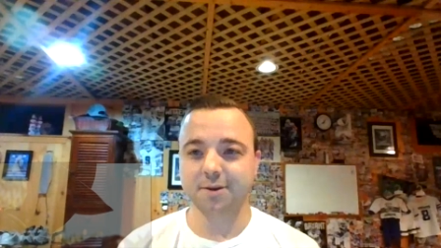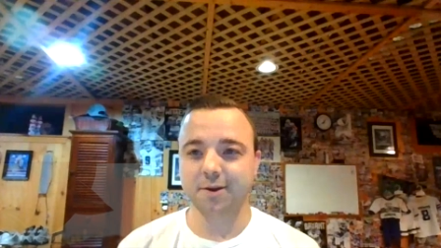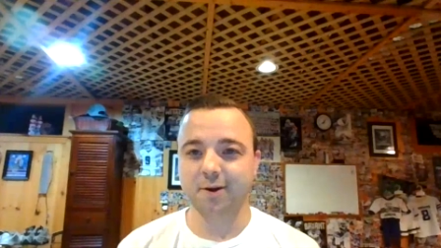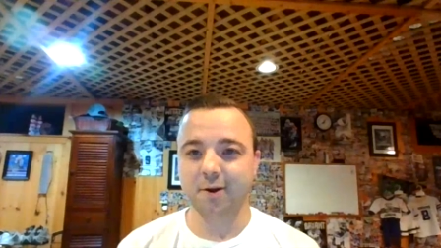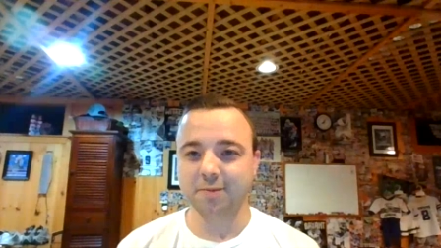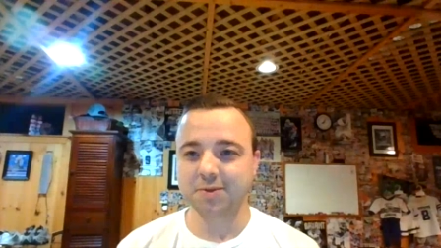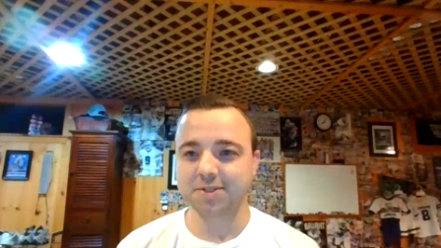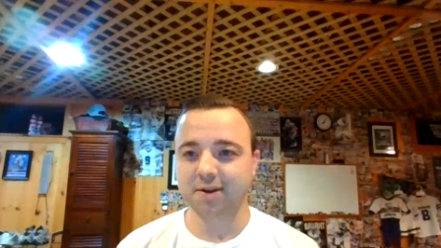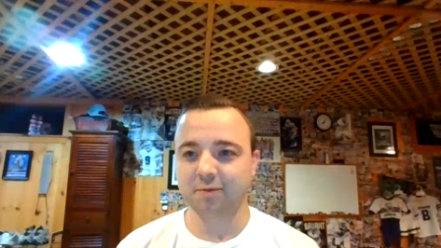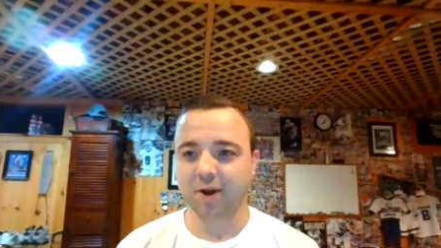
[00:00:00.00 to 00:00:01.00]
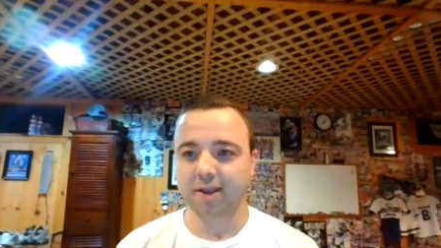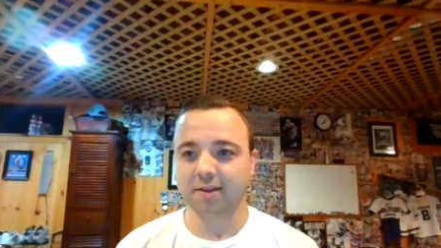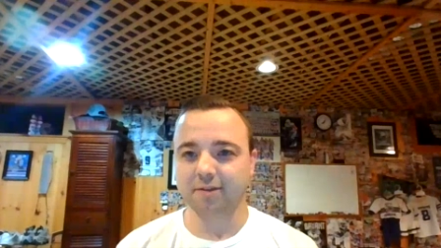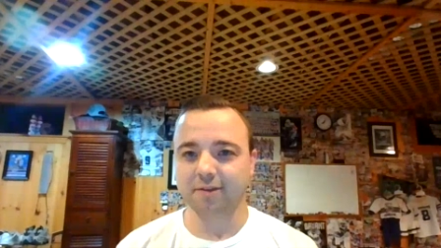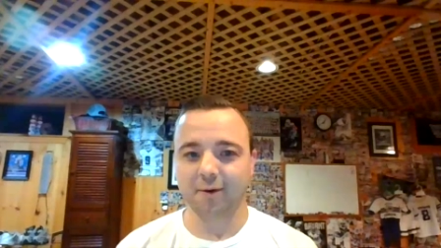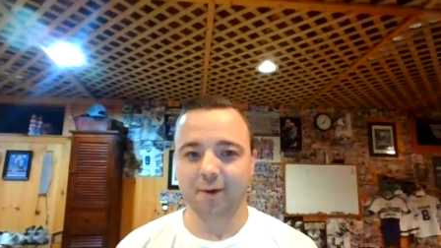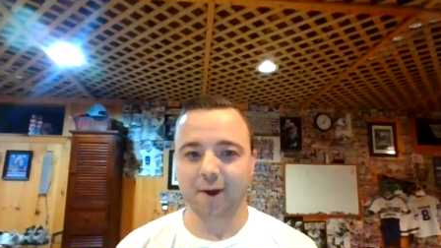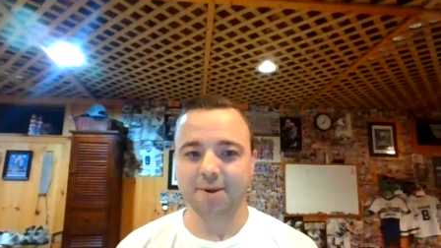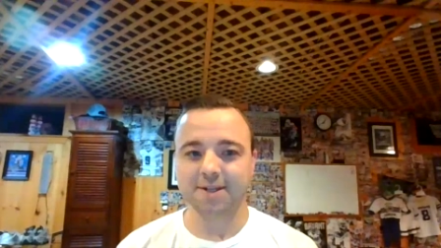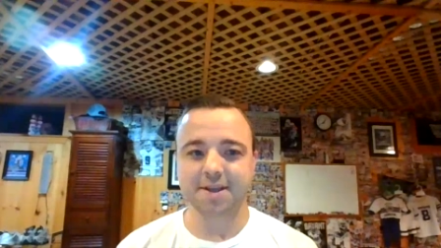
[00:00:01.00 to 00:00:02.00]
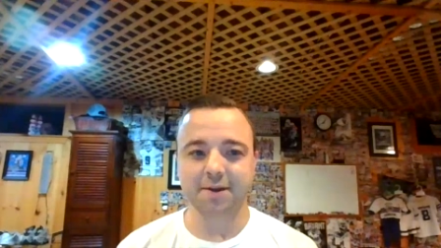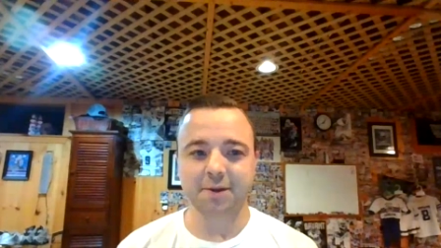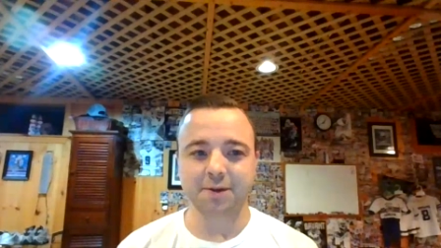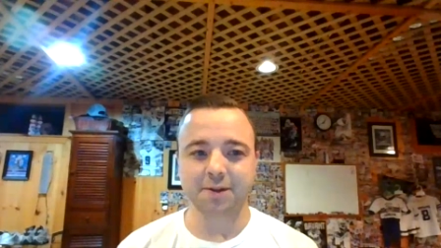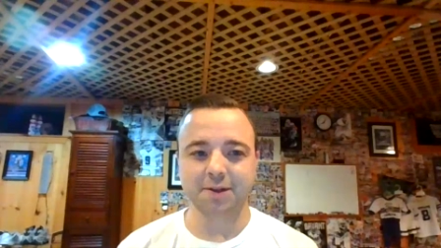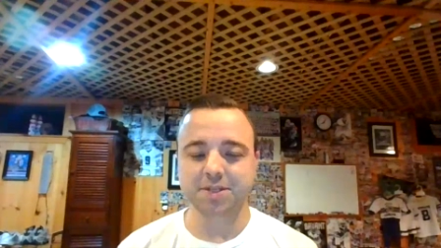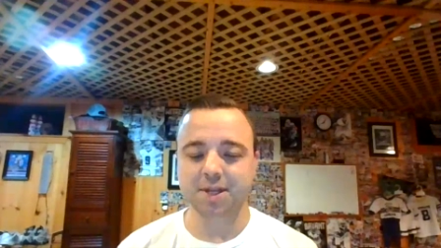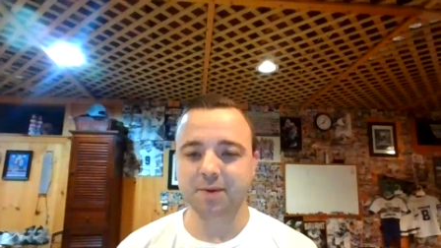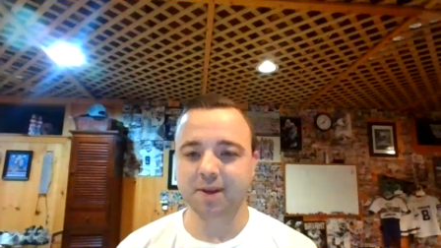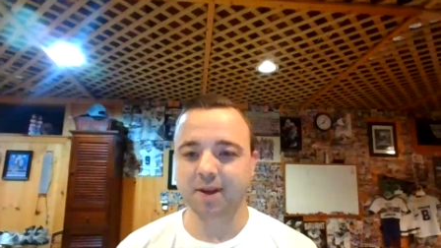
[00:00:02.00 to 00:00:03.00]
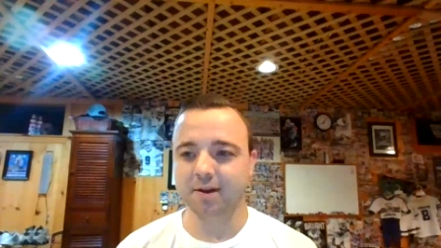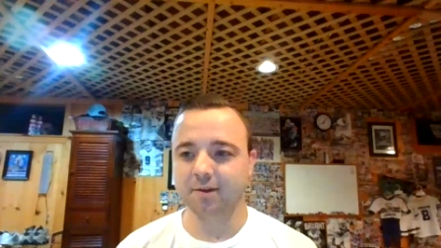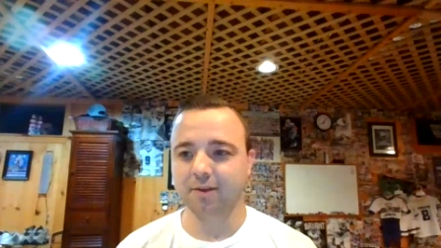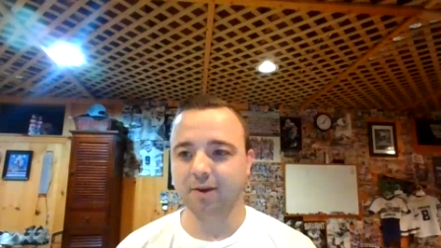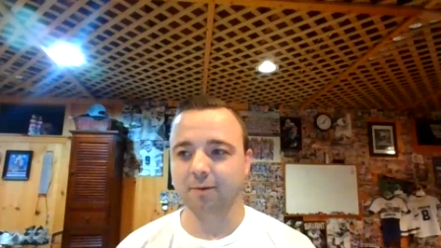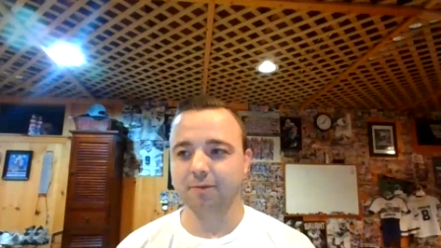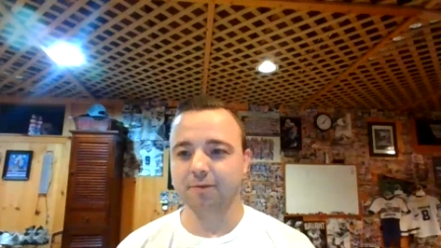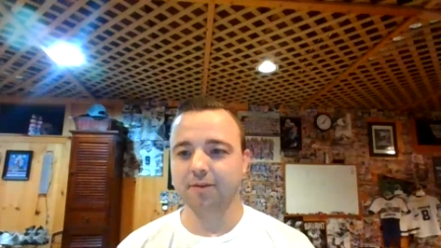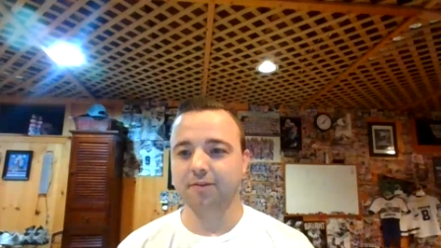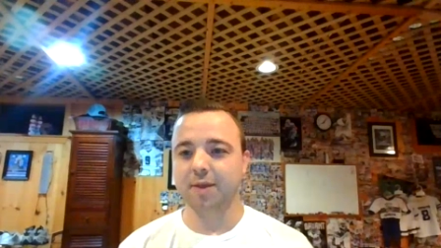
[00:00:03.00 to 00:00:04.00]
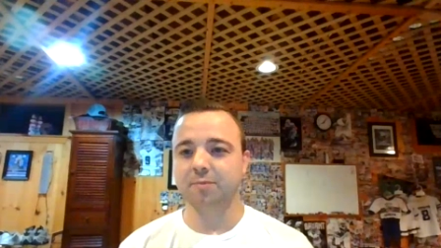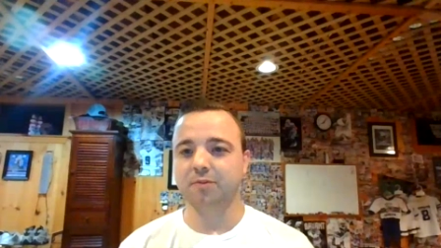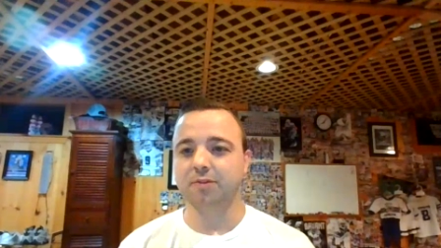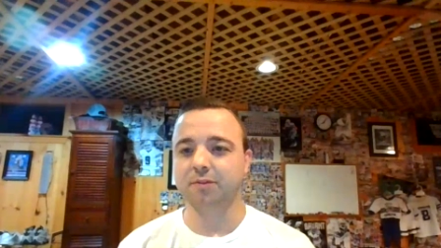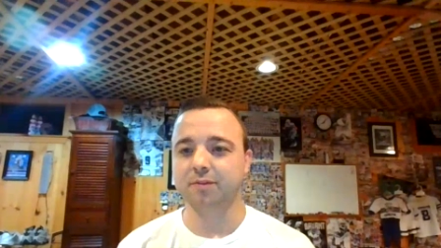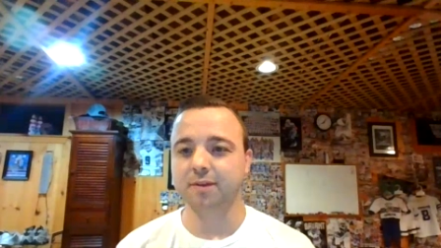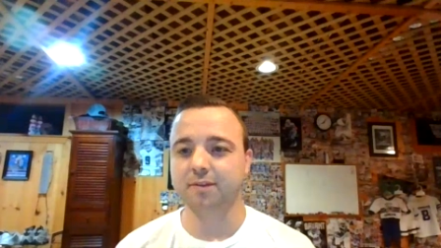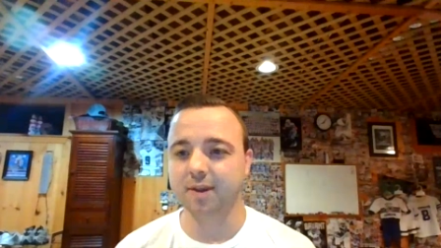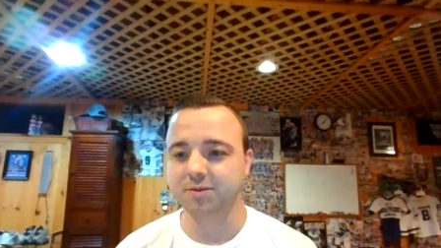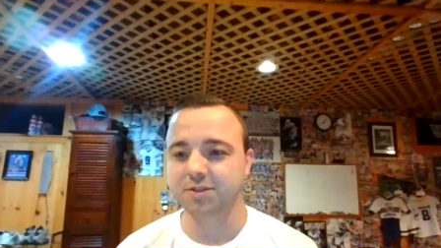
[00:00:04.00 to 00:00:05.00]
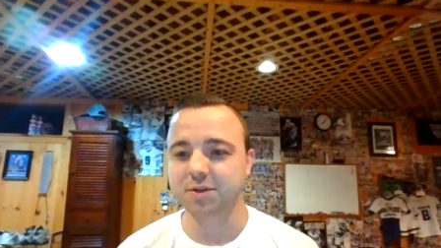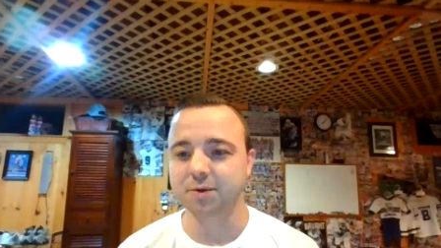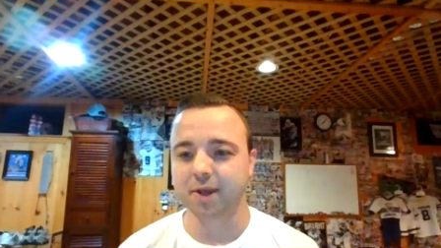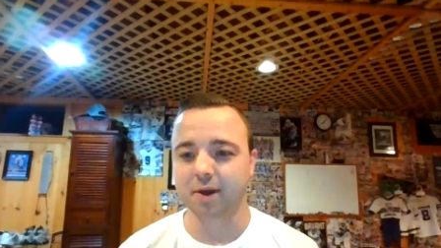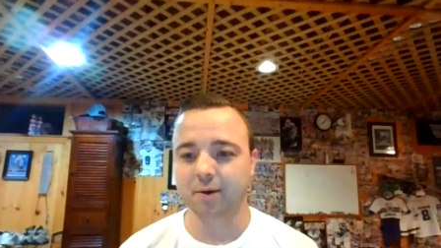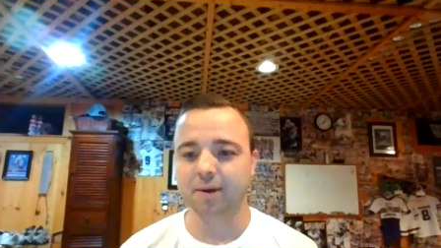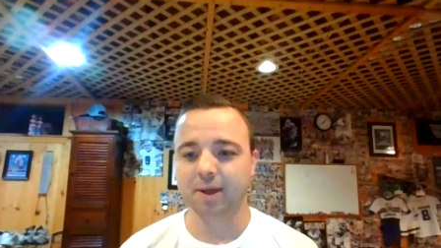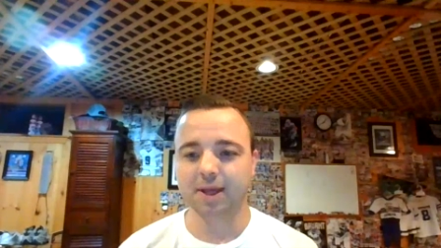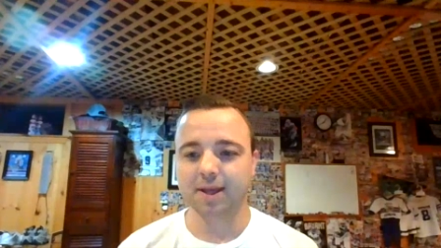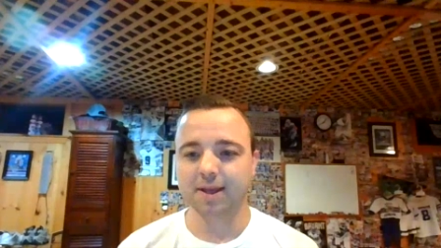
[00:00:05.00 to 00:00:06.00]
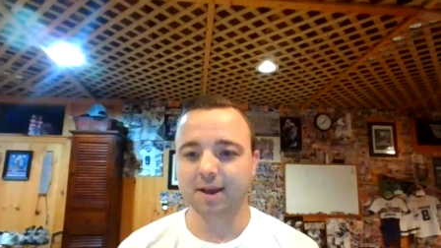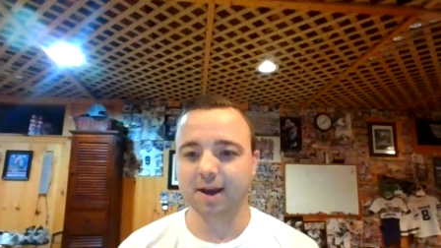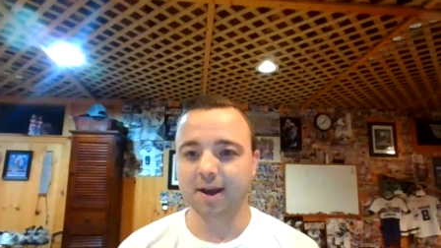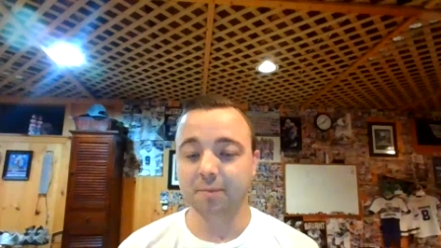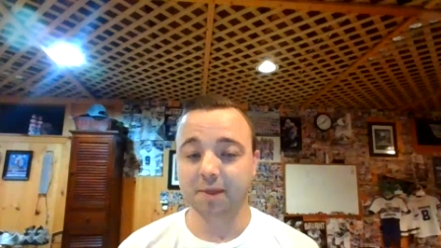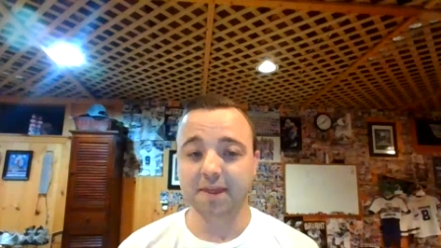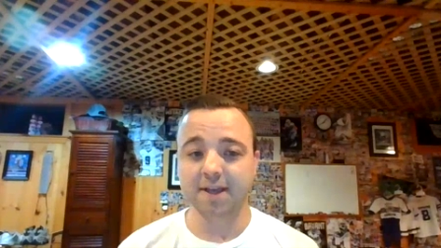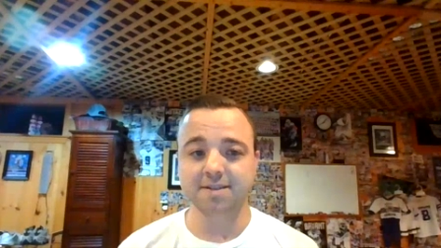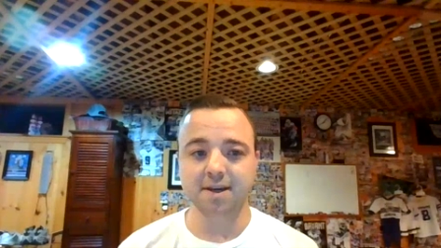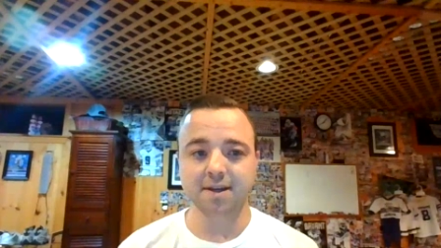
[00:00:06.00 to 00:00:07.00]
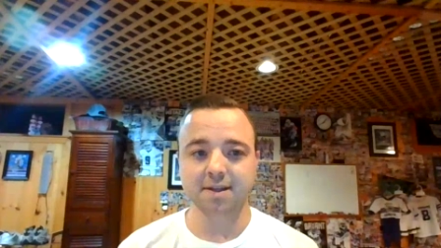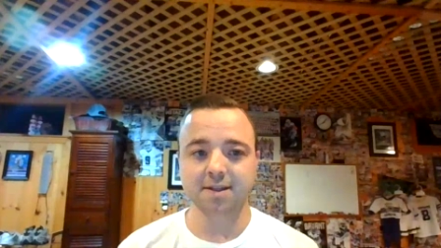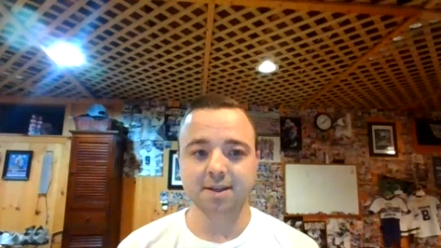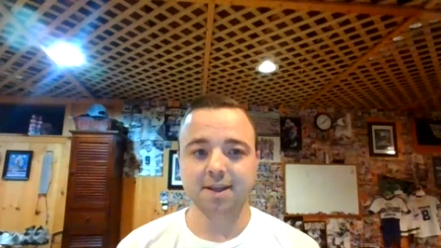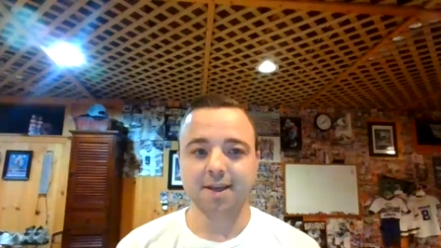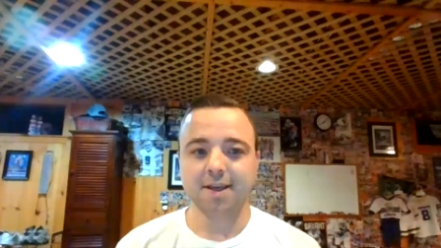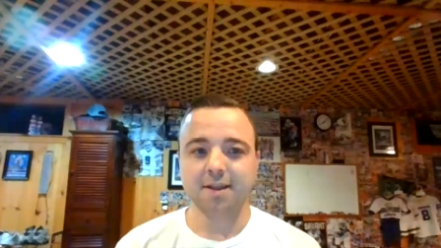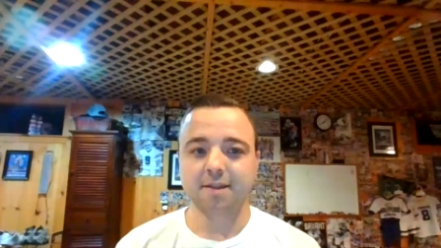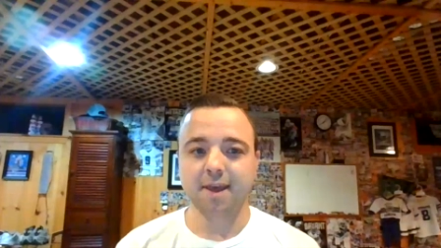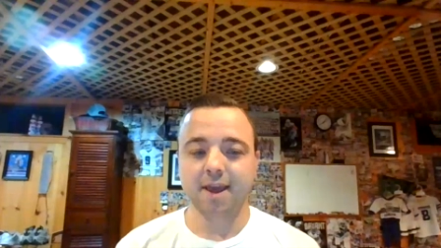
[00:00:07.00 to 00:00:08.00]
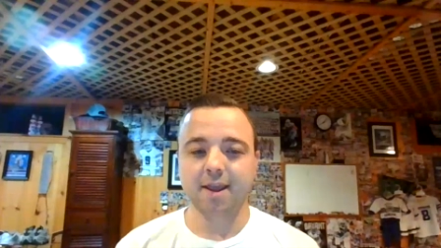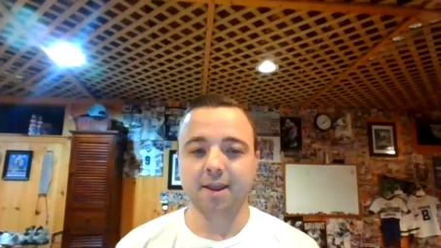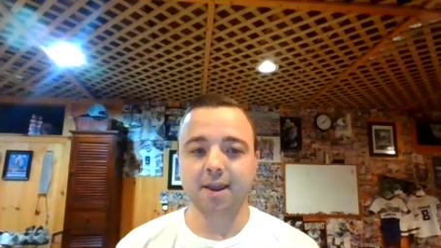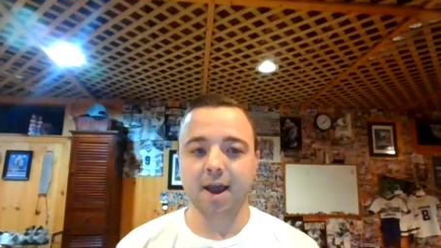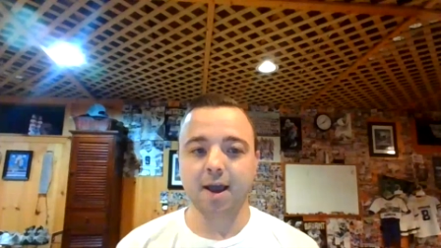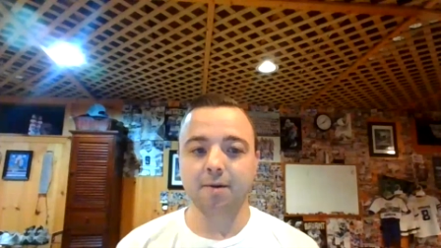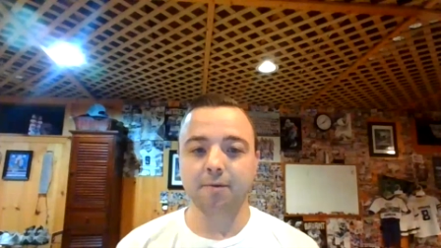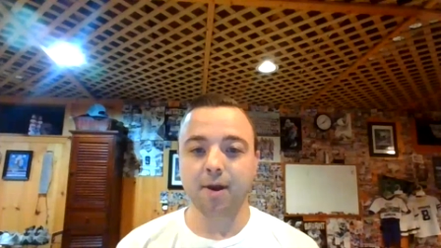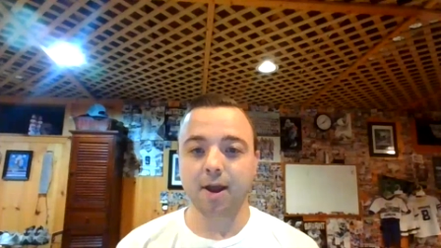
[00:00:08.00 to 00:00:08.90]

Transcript: so you're 100% right. So I'm going to tell you a little snippet here. So this same this same studio, uh, Bethesda, they uh,